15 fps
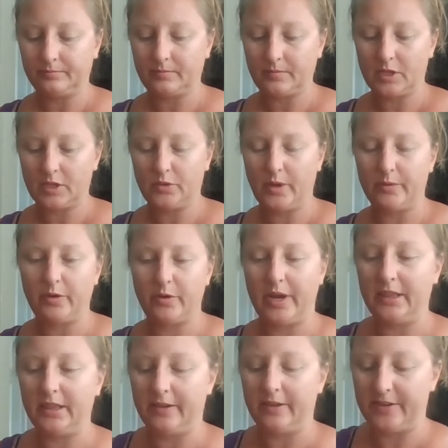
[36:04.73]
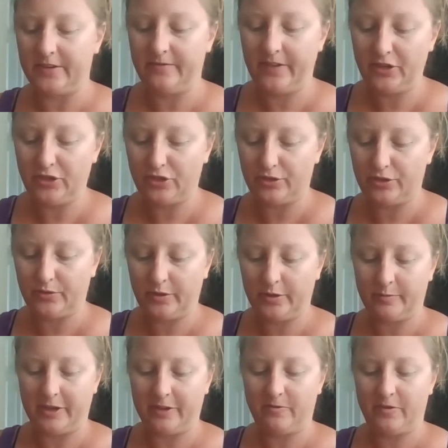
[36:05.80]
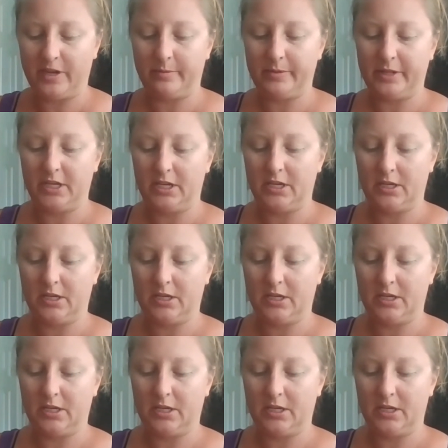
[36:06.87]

So I wrote, I love adventures with my family.